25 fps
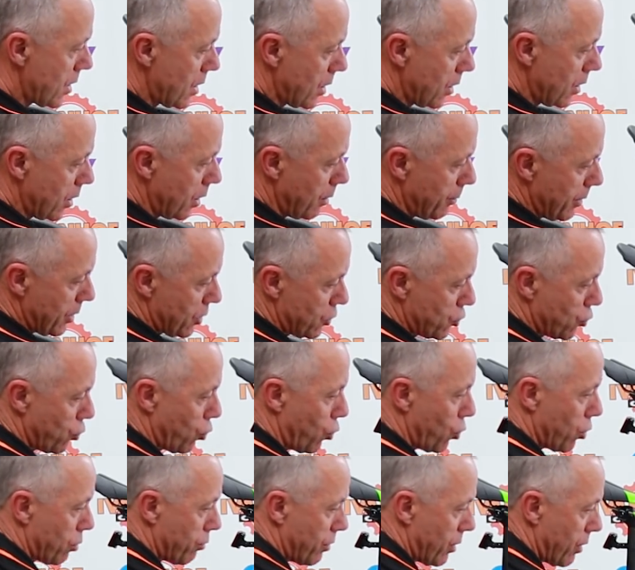a little bit
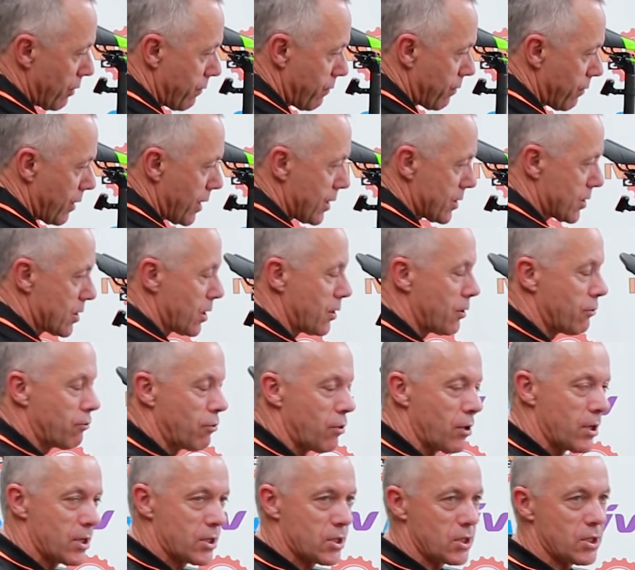taller in the front, so the
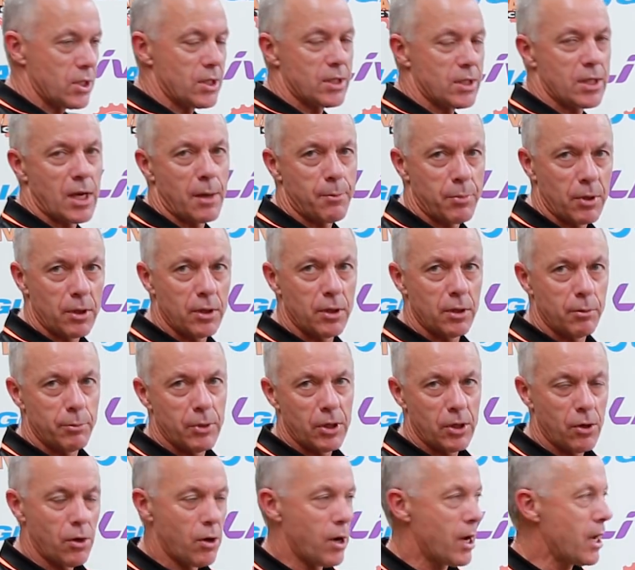rider sits up a little
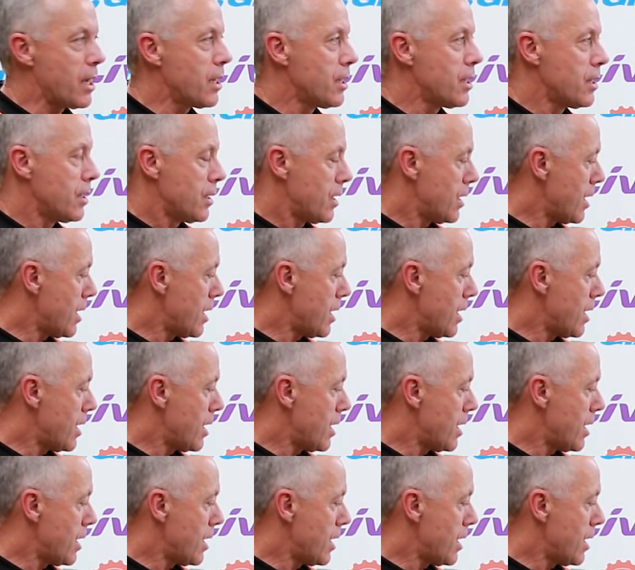bit higher